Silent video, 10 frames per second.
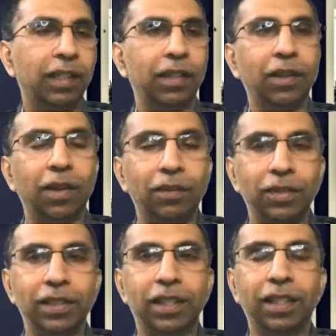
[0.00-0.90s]
And all of a
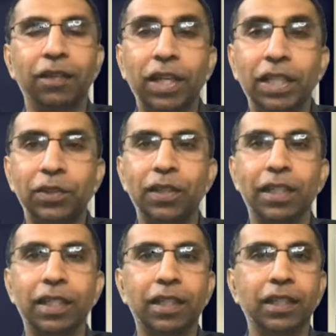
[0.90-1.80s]
sudden, effectual
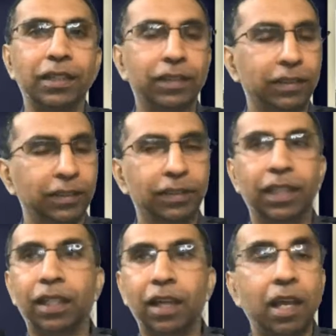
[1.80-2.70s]
thinkers
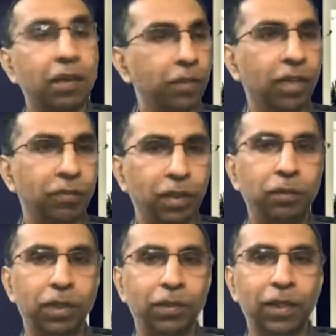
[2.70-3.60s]
get an army of
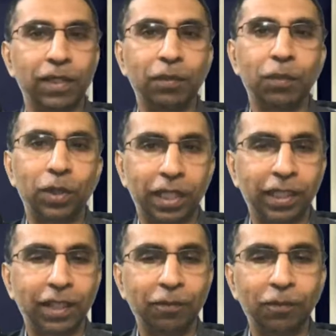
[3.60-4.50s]
people who are supporting
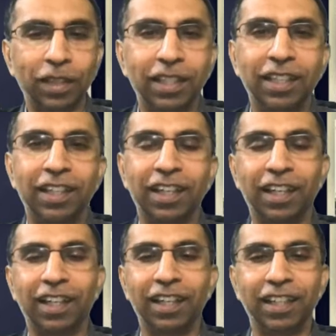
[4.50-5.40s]
them.
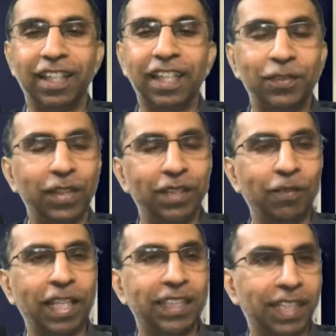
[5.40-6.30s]
And that's where the
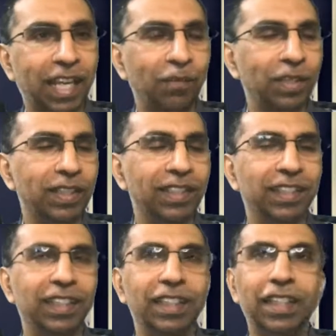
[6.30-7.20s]
magic happens.
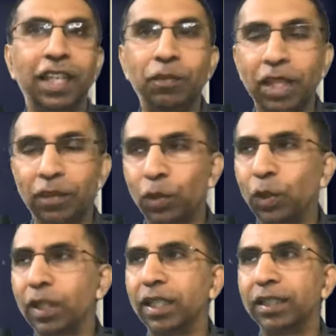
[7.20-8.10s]
They make
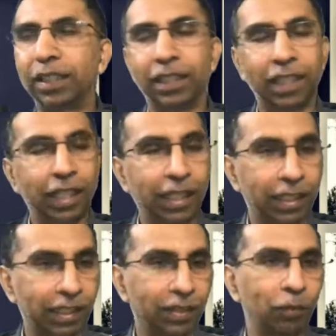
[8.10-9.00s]
progress and they
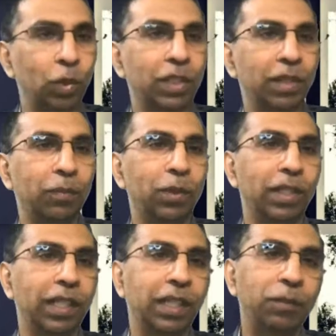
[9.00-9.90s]
get more
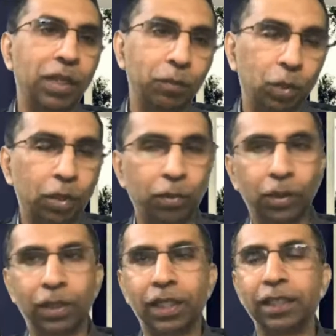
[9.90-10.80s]
support, and they make more
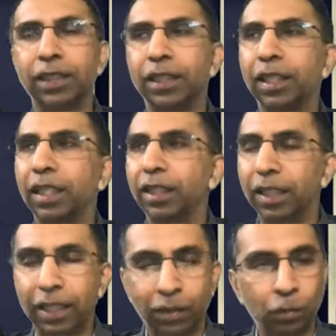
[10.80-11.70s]
progress and
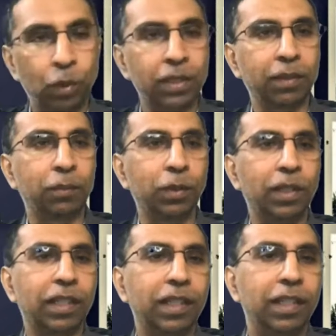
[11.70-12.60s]
they get more support.